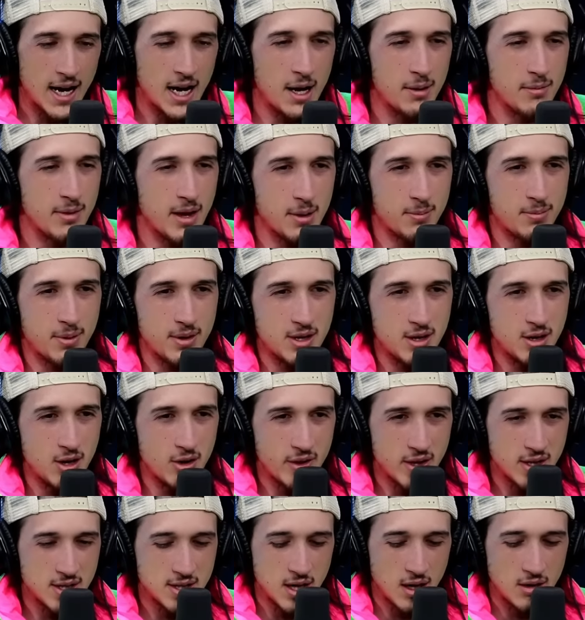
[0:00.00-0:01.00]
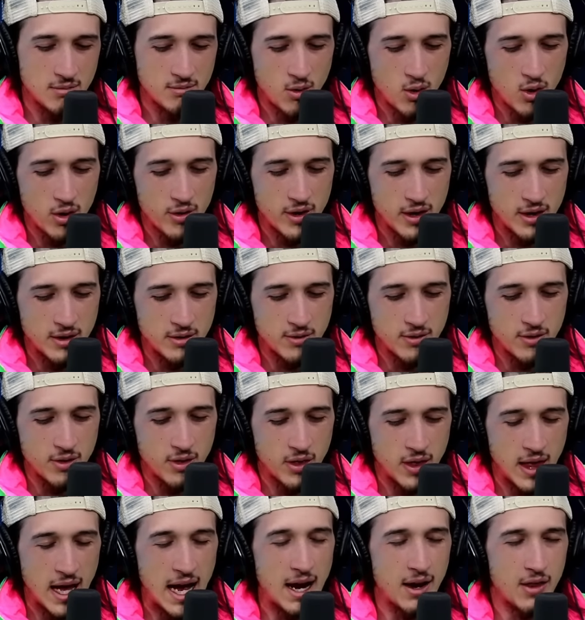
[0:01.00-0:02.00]
I'm like, but you know, they sell more than
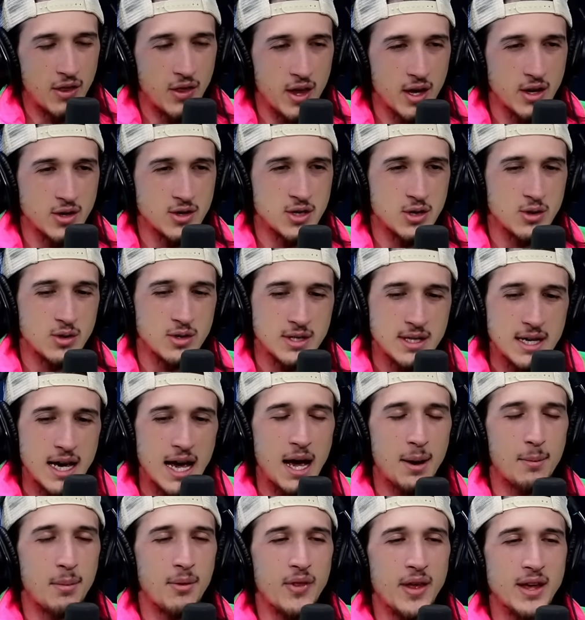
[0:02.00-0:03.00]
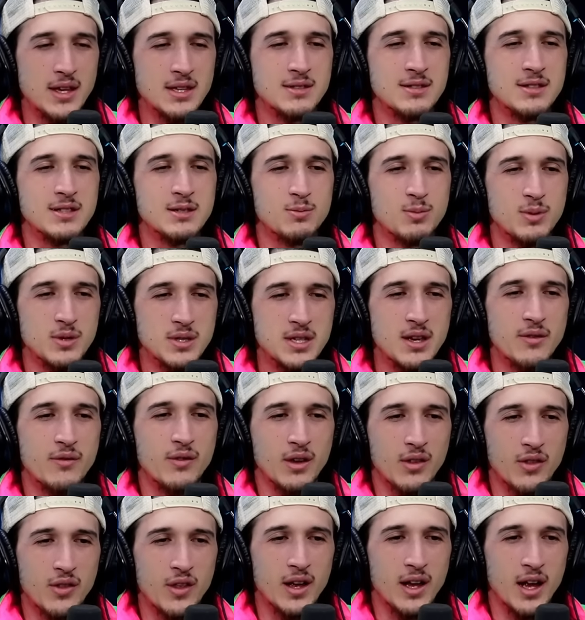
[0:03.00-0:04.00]
that thing. She goes, yeah, but that's the
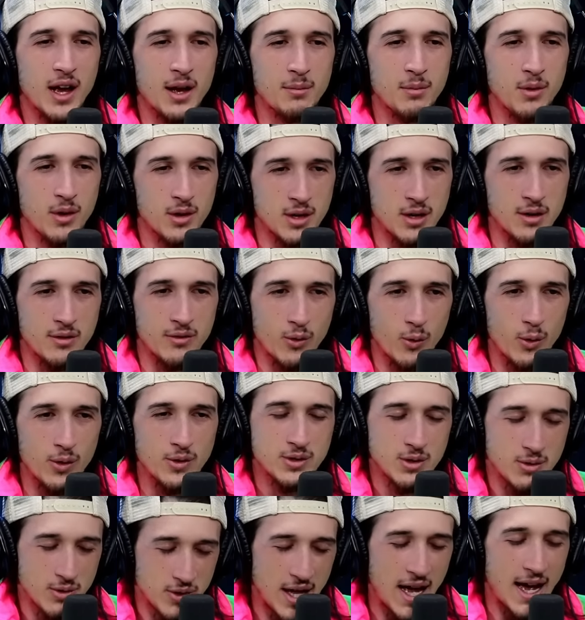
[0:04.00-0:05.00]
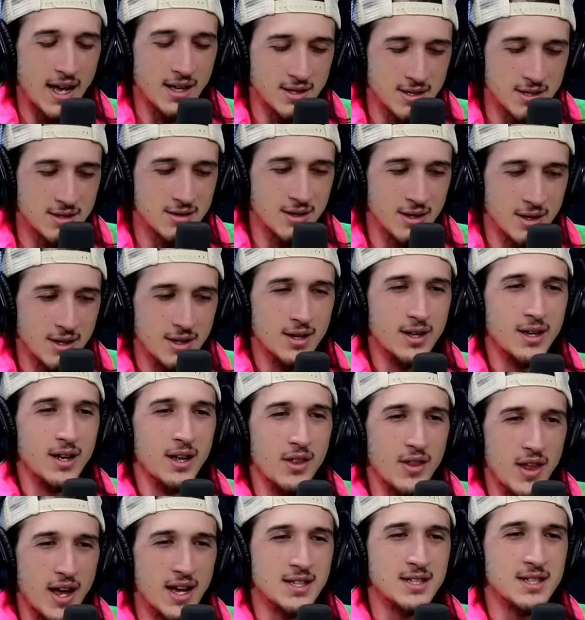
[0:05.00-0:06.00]
specific thing I'm looking for. So that's
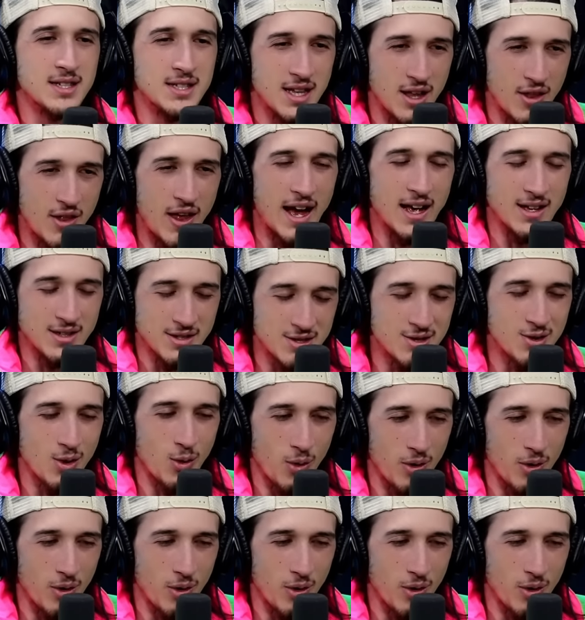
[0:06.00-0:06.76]
that's the store. The, that store.